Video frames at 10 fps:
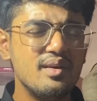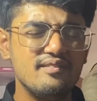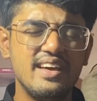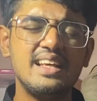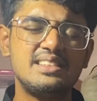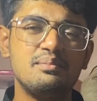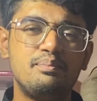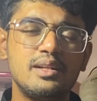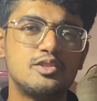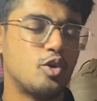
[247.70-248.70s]
very
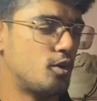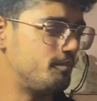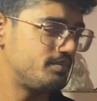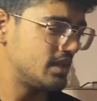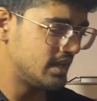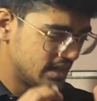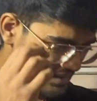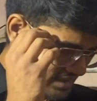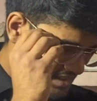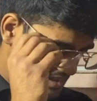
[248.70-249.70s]
simple. So
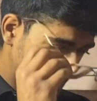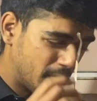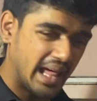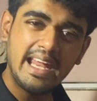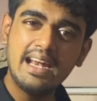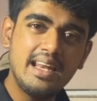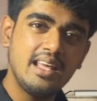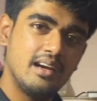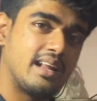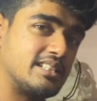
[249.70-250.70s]
just
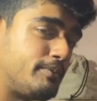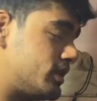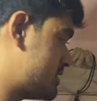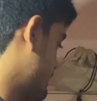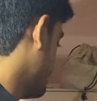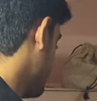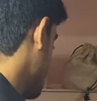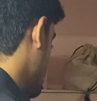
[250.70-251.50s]
blindly trust me on this, man.